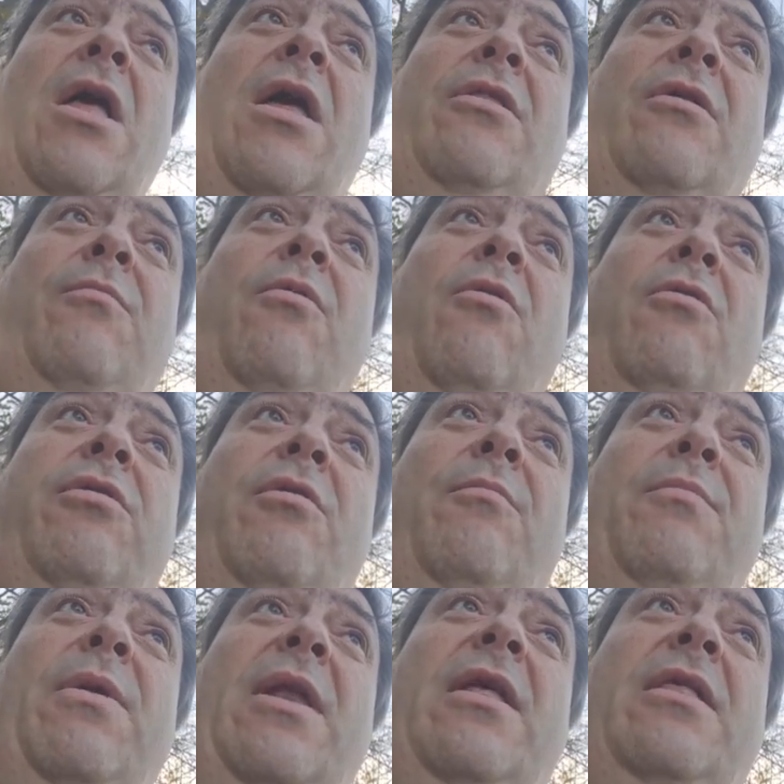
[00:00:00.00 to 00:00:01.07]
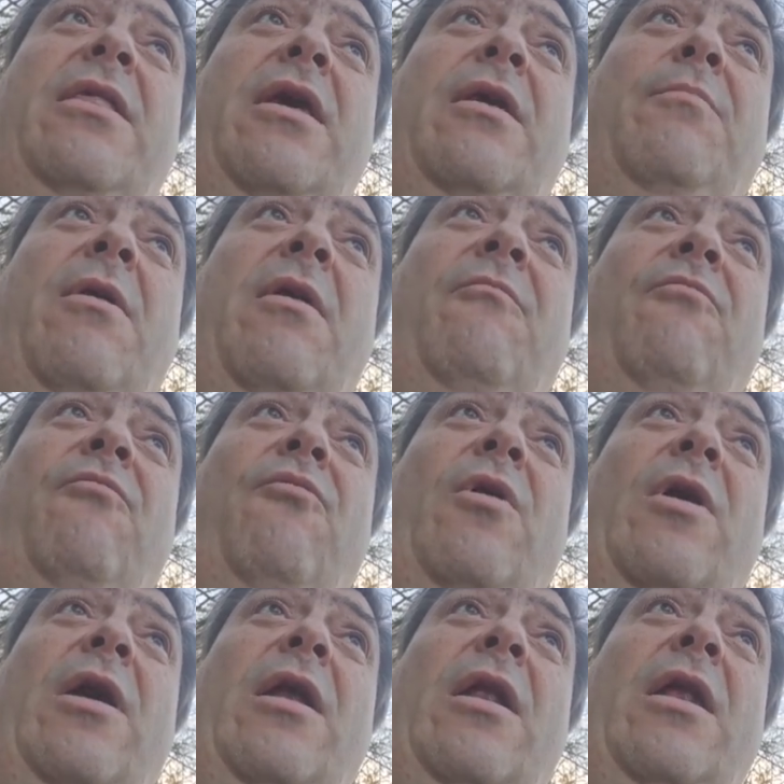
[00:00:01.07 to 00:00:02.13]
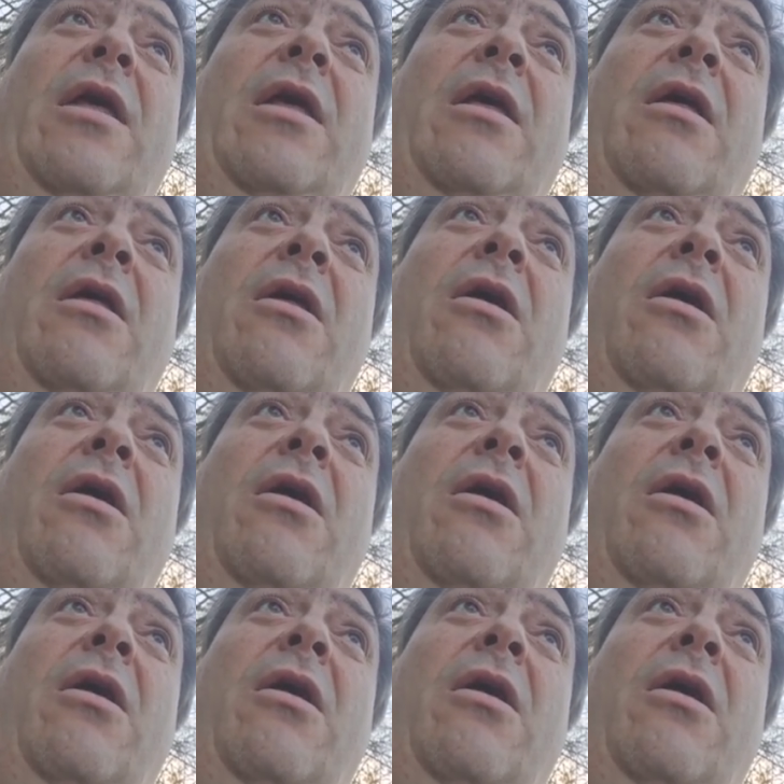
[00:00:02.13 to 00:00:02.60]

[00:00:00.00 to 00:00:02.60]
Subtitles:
is a possibility, but I'm really.